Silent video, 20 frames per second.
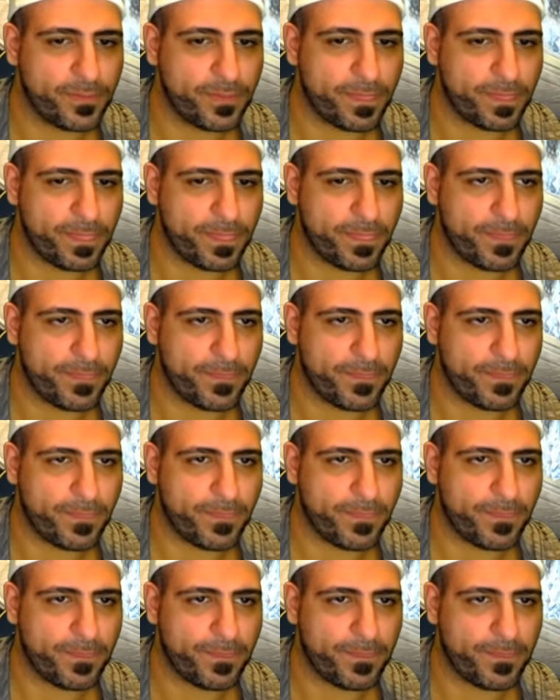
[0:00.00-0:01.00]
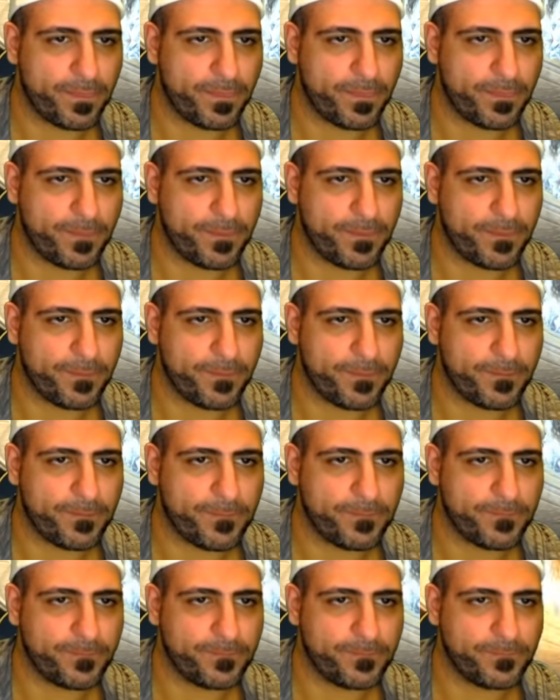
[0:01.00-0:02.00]

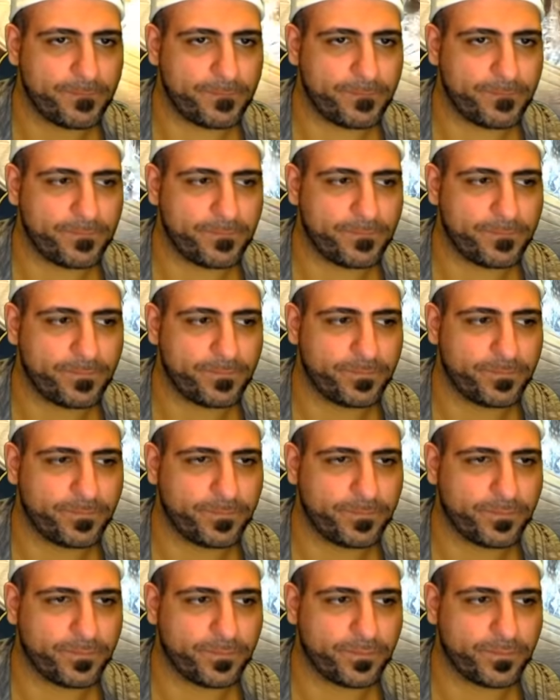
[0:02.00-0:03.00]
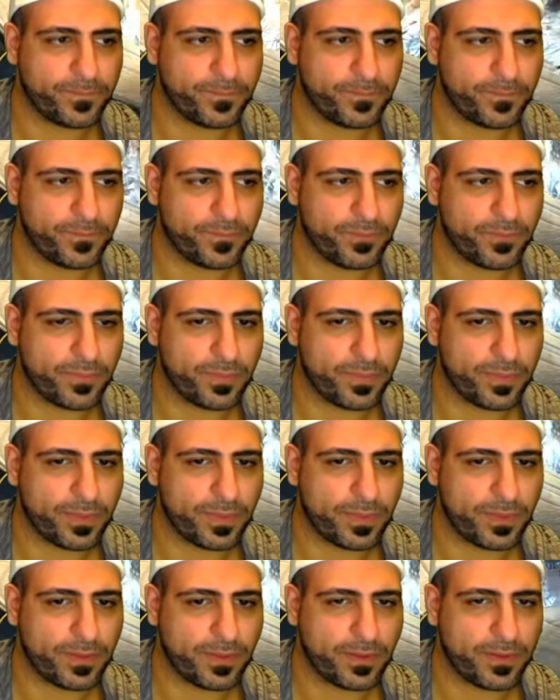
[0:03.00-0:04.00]

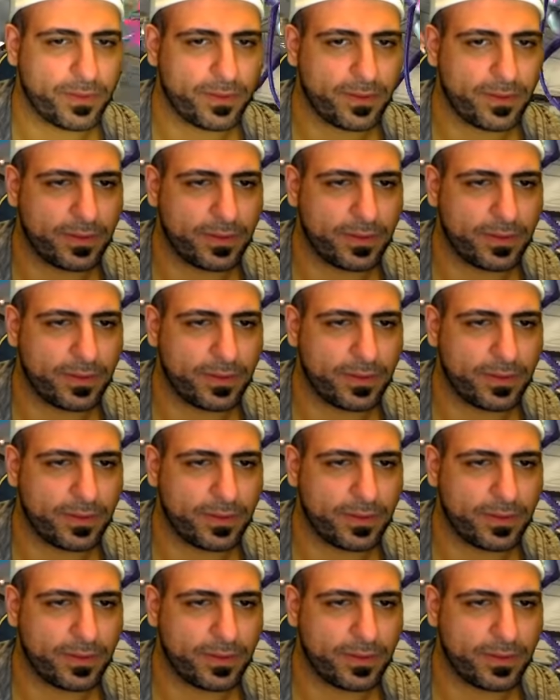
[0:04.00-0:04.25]
No one is speaking in this clip.